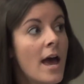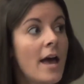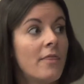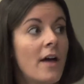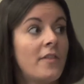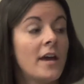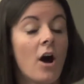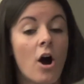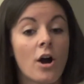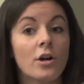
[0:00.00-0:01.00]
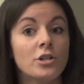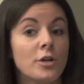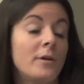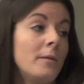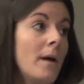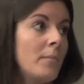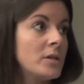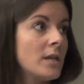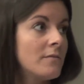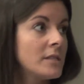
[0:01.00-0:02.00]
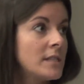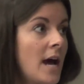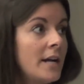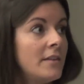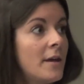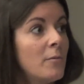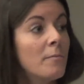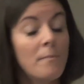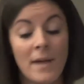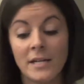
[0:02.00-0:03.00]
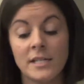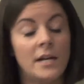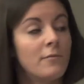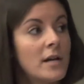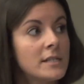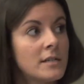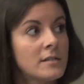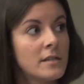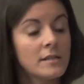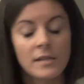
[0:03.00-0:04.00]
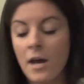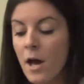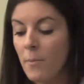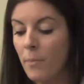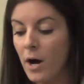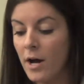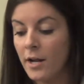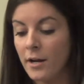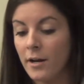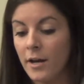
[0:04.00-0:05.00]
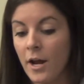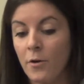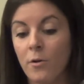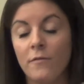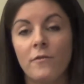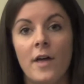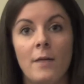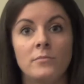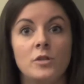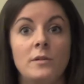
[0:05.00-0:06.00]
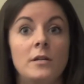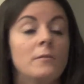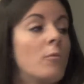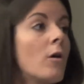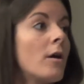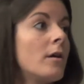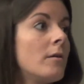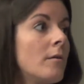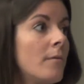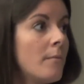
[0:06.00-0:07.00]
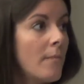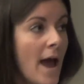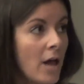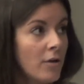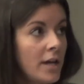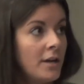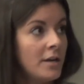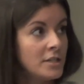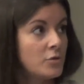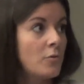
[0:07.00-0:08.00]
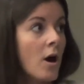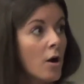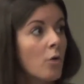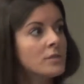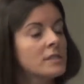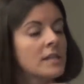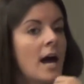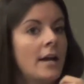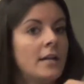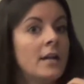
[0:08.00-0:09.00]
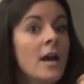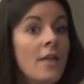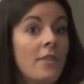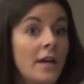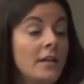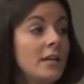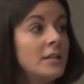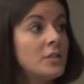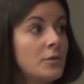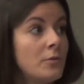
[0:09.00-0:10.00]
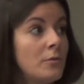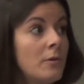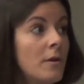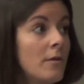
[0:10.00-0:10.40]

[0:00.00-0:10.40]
and that they are contributing members of society. They maintain residences. But in order for them to be more allocated into our own society, they need to